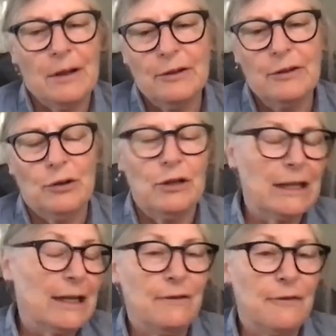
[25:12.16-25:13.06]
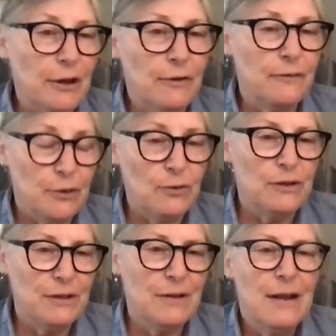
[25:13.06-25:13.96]
good, clean, fair
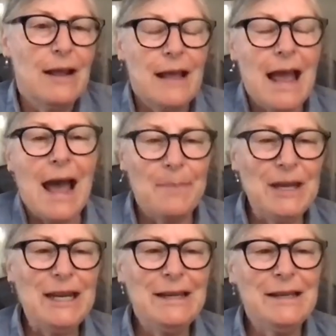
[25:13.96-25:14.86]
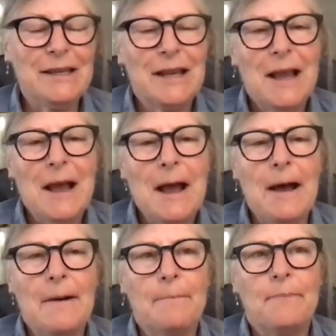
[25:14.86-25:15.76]
foods happenings.
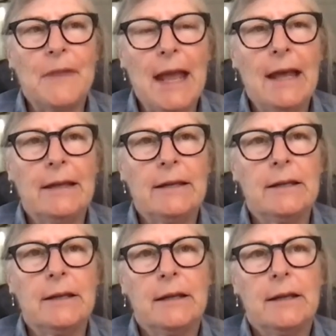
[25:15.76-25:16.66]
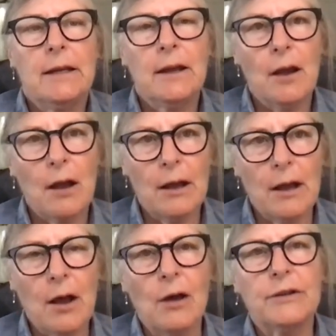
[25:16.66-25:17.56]
And
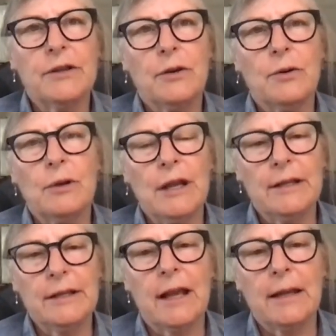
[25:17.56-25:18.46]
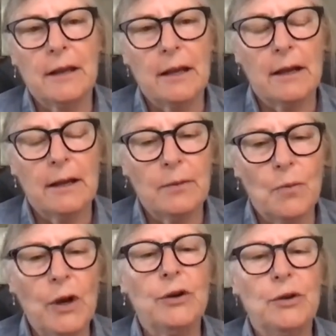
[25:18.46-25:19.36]
also it's like
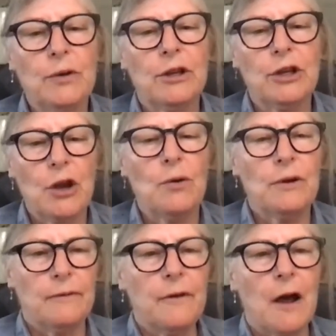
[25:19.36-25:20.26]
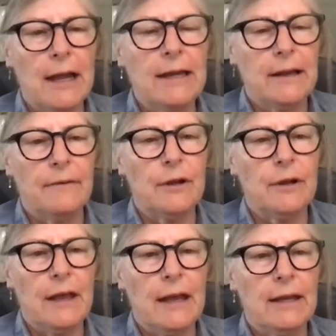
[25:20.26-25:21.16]
where you can go to find
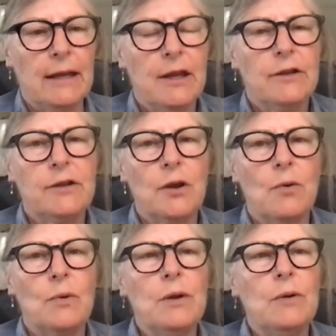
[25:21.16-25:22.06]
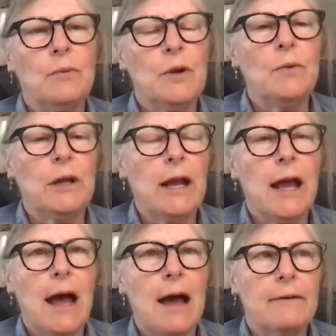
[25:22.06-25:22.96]
everything. So we would
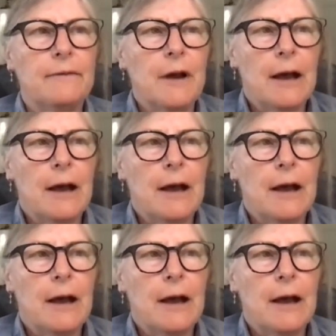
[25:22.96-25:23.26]
have,